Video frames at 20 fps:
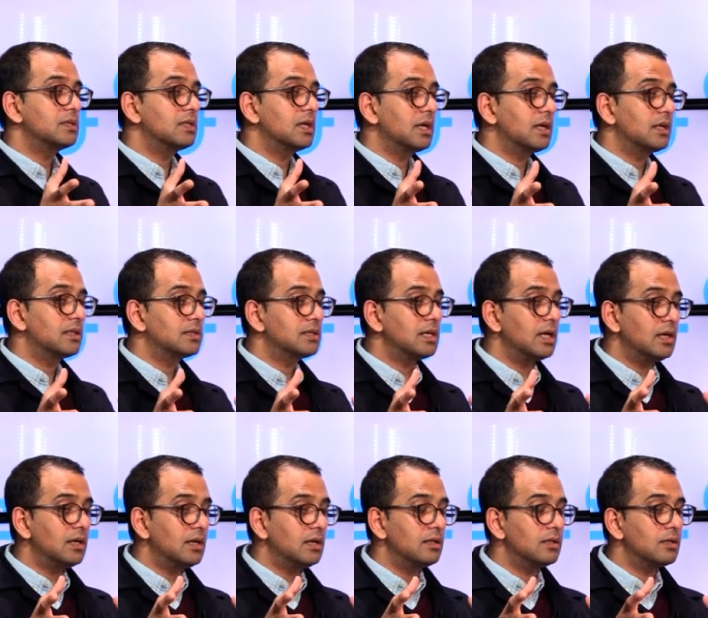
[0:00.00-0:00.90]
they're
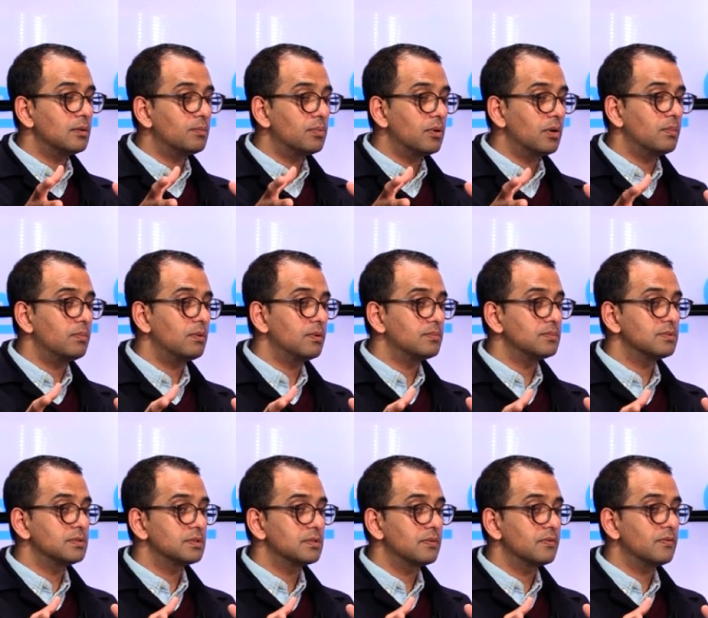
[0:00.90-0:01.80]
taking the
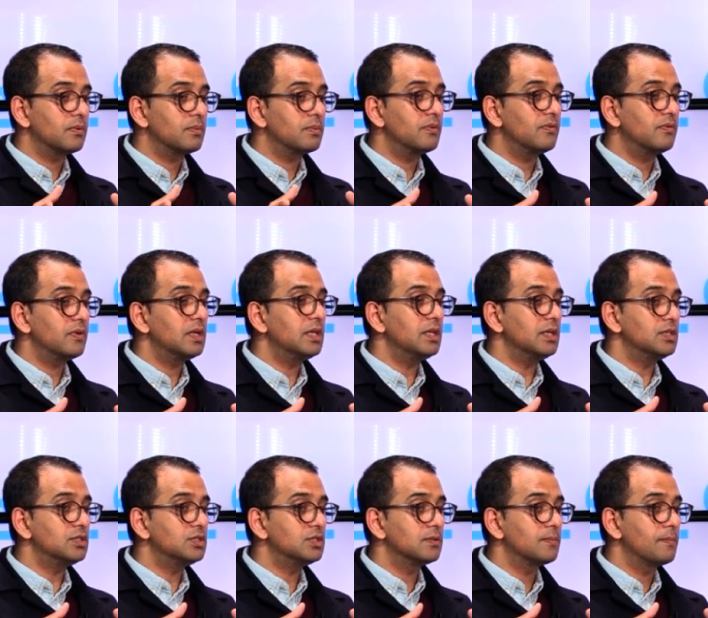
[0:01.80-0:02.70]
problems from the
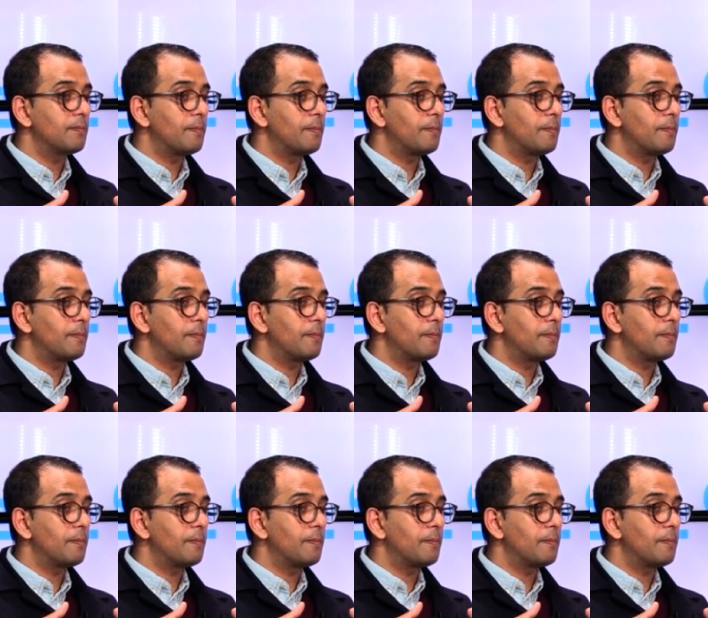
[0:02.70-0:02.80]
village